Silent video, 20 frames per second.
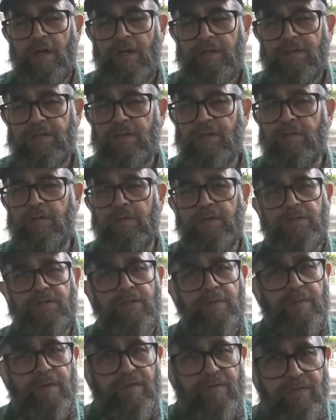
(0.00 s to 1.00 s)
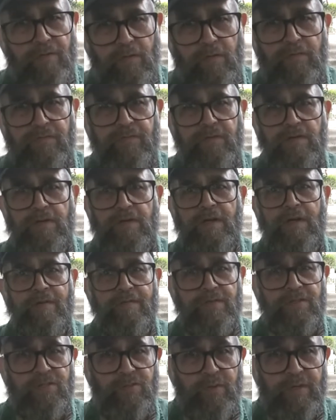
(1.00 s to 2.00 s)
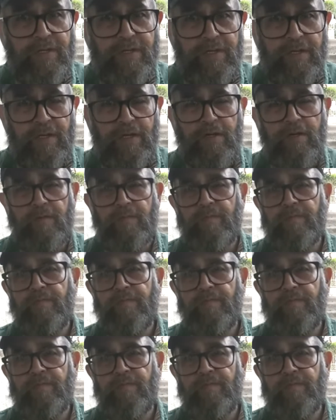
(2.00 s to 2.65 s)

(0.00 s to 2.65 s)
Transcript: so that we should be fruitful and have a sweet year.